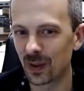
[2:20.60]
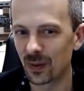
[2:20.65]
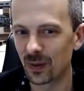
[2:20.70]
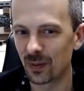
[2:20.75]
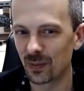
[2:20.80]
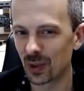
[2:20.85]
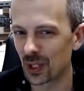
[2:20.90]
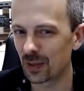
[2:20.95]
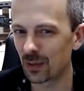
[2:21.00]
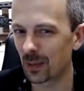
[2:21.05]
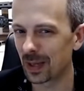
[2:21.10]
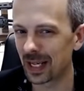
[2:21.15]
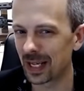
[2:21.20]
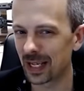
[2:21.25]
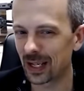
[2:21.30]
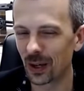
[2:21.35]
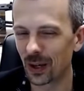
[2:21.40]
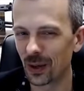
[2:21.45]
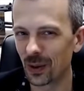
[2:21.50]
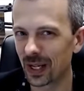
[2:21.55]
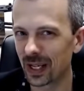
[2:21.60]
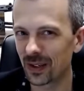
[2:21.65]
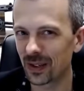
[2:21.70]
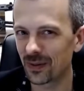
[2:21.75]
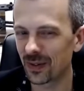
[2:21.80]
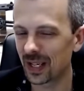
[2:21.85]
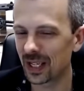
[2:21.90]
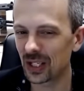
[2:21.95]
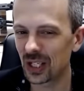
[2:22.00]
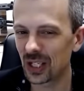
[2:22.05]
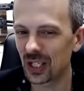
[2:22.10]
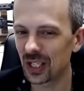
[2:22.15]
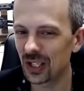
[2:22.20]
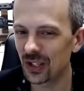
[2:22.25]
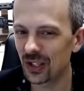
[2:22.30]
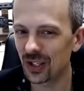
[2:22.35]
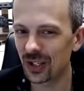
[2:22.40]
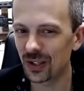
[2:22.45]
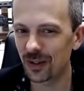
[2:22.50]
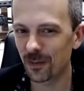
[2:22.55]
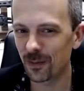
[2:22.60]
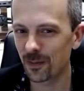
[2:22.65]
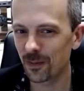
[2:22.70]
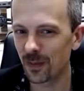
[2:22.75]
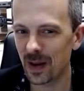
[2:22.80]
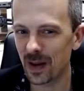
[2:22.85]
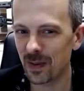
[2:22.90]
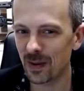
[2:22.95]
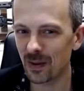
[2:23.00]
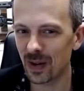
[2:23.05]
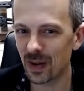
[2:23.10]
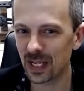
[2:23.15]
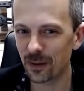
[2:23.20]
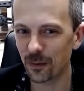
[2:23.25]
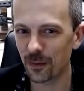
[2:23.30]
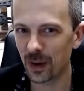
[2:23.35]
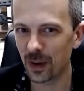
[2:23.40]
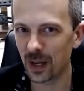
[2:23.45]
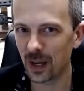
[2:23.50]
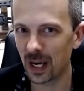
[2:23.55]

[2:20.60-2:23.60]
presumably cooling advantage, maybe rate of fire